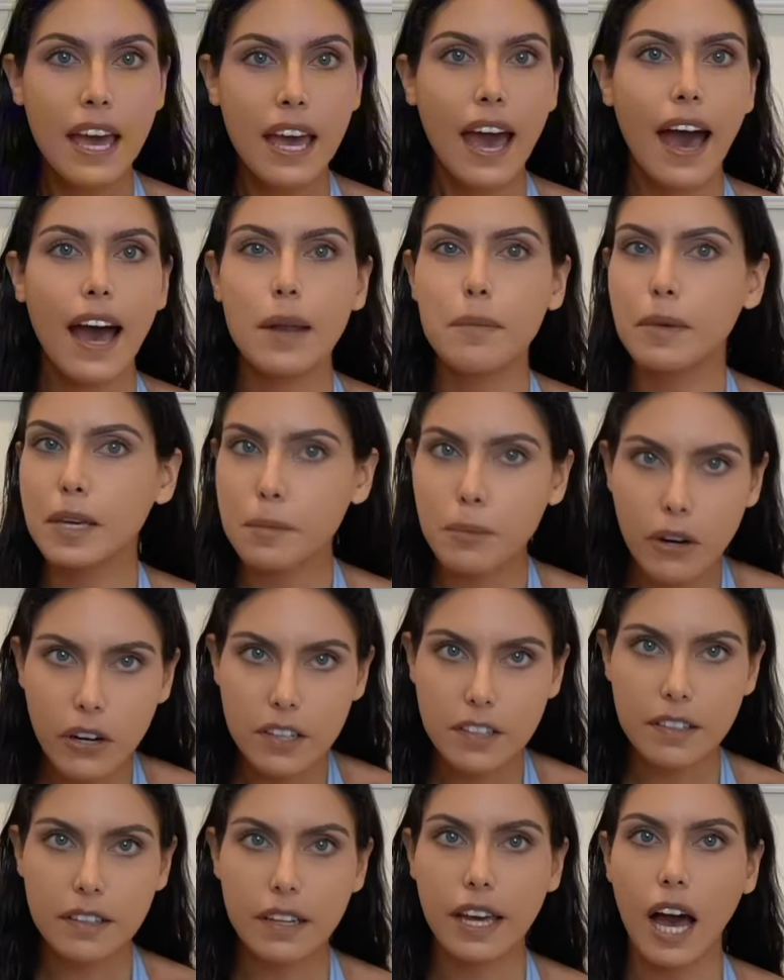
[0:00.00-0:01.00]
And me
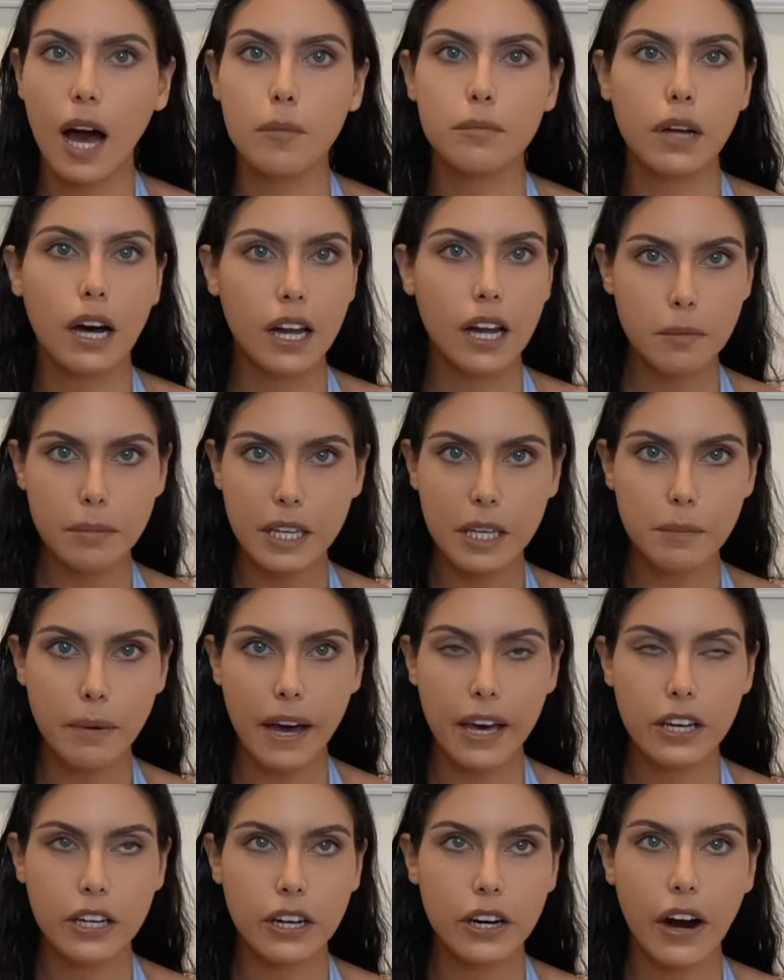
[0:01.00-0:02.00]
personally, I'm not a big
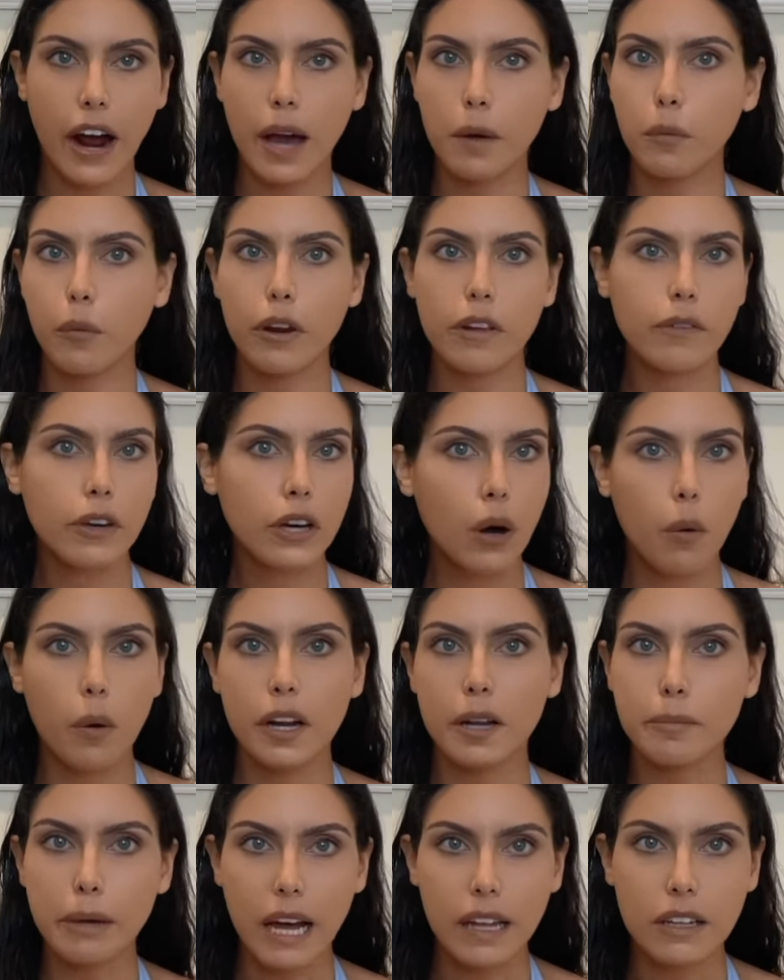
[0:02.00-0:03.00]
biker. I won't even go on a
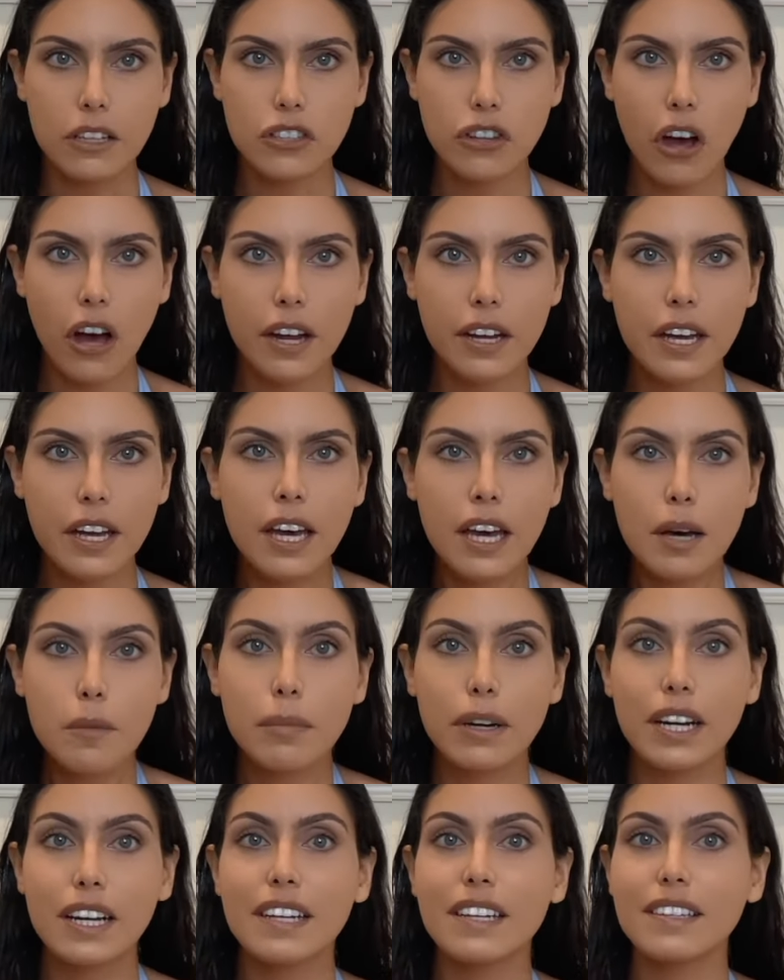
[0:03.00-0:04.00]
Peloton, but
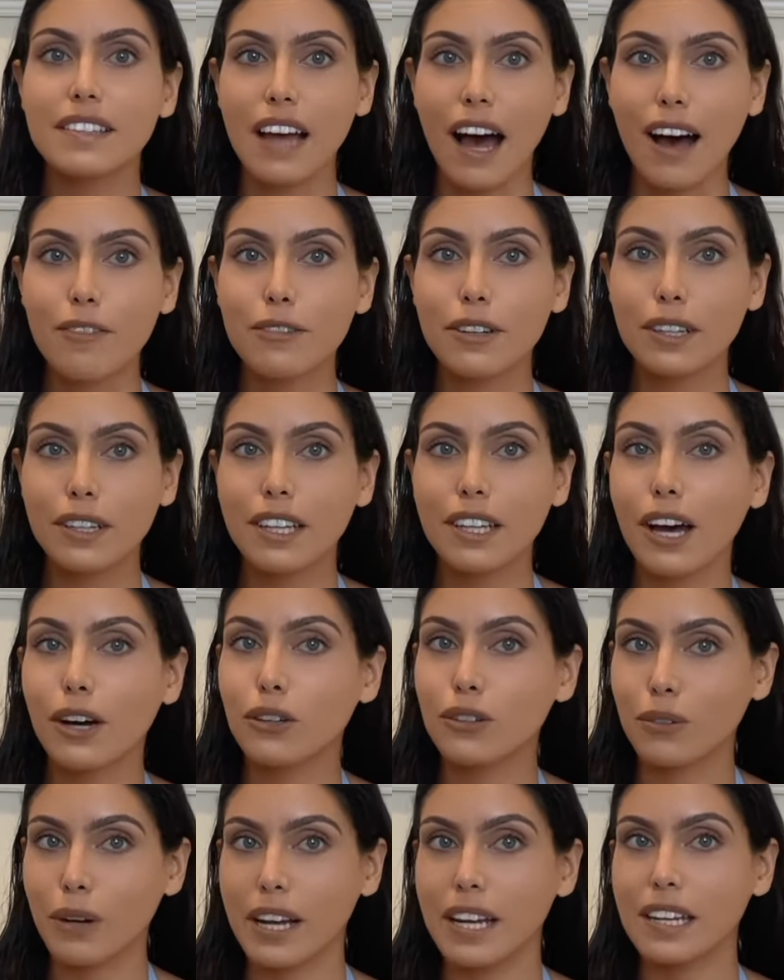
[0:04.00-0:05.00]
it is definitely a
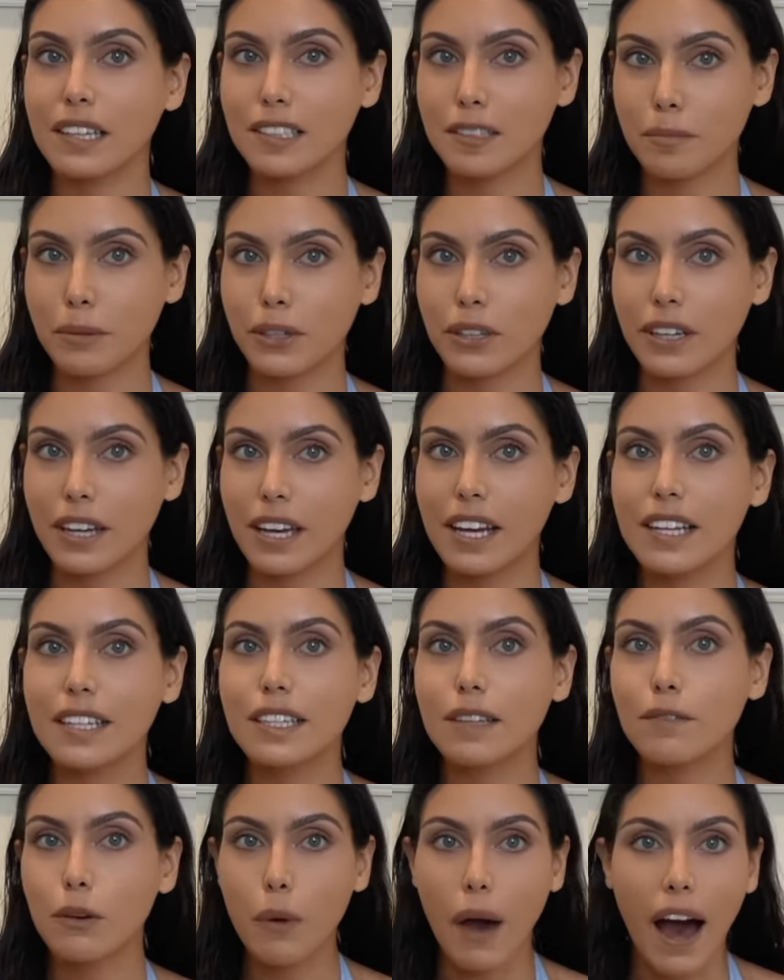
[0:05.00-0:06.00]
great experience
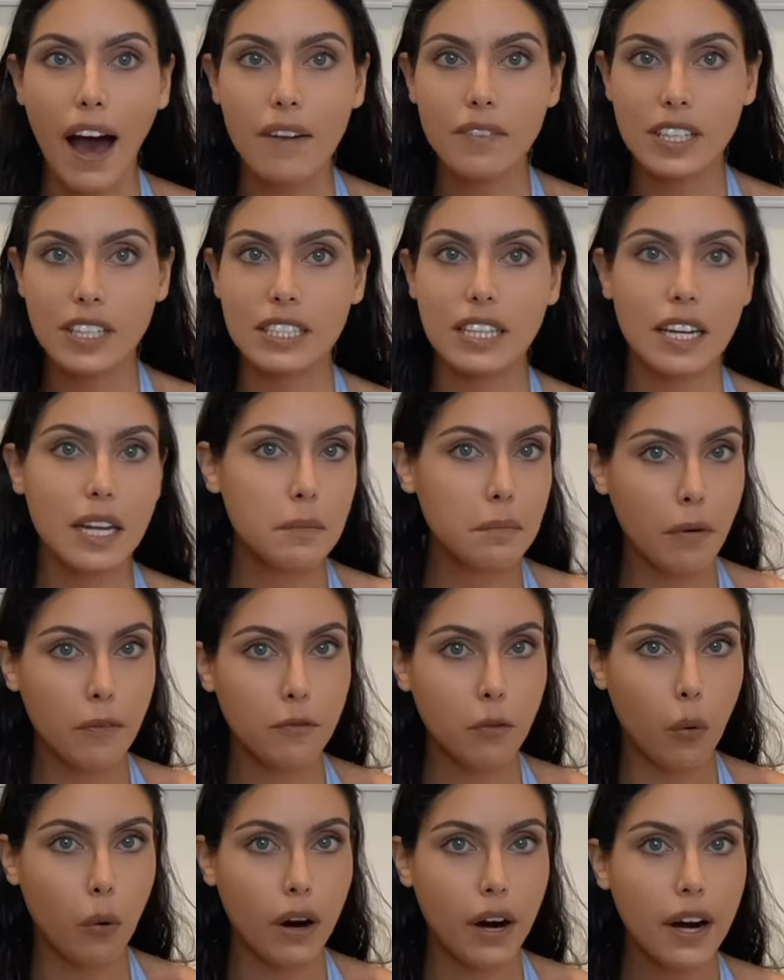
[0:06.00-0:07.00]
if you haven't done it
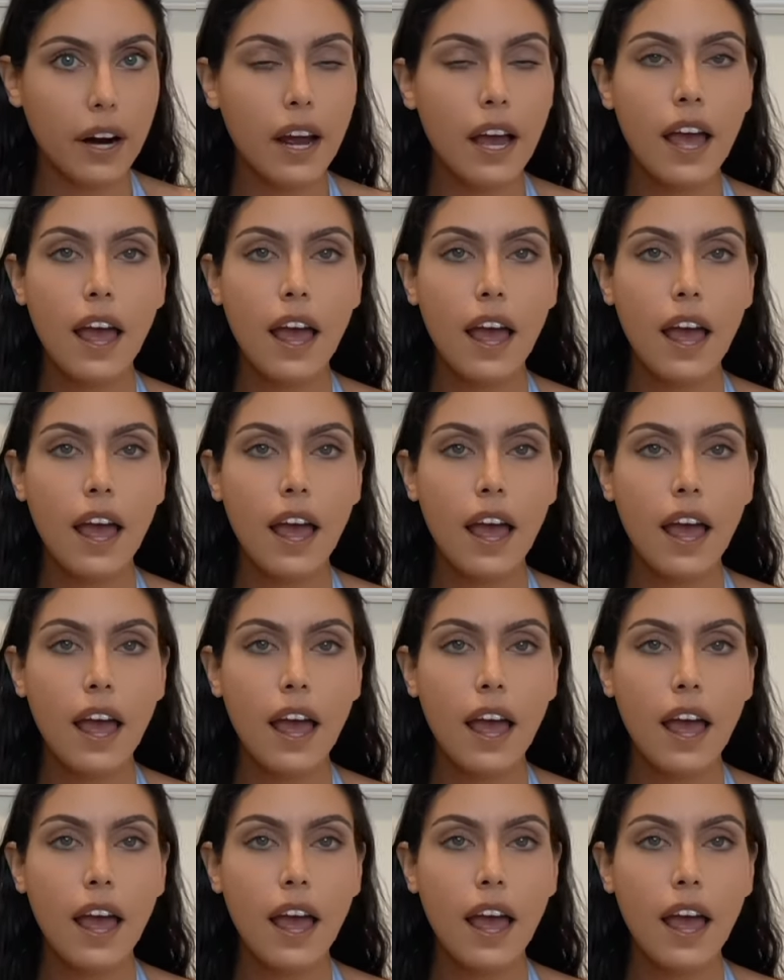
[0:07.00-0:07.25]
before.